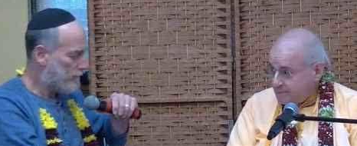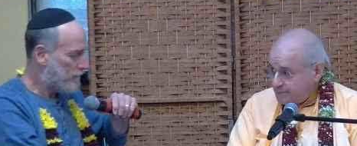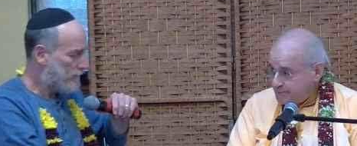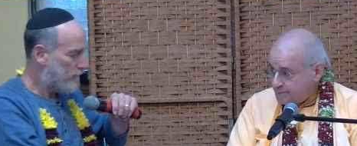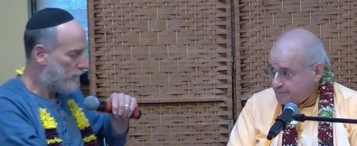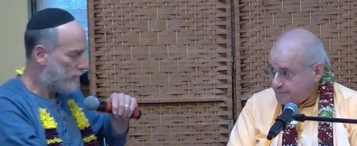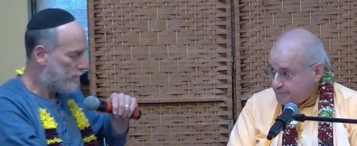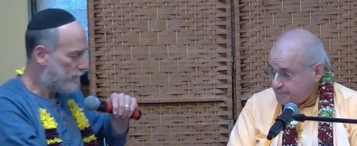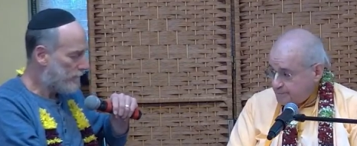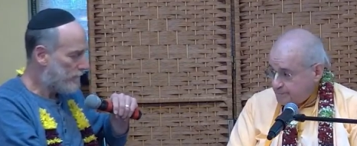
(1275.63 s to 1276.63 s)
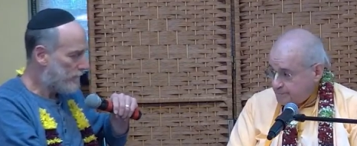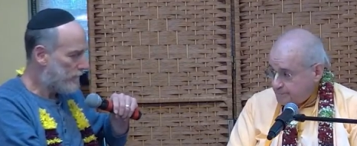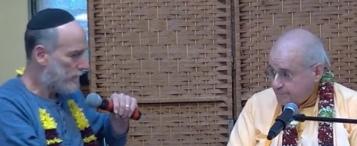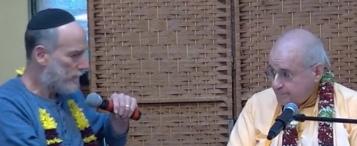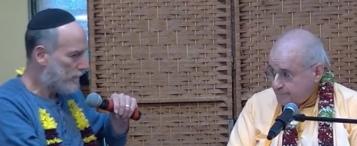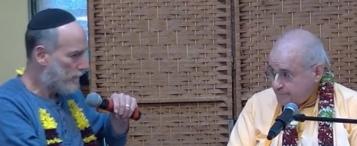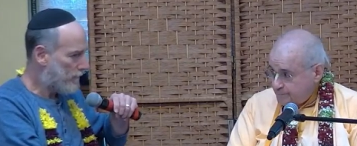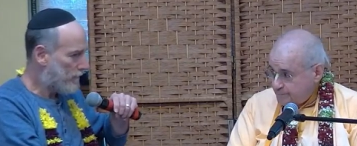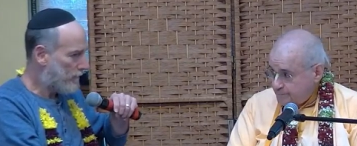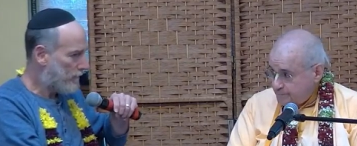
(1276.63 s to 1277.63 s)

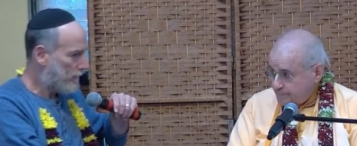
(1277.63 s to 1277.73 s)
[no speech]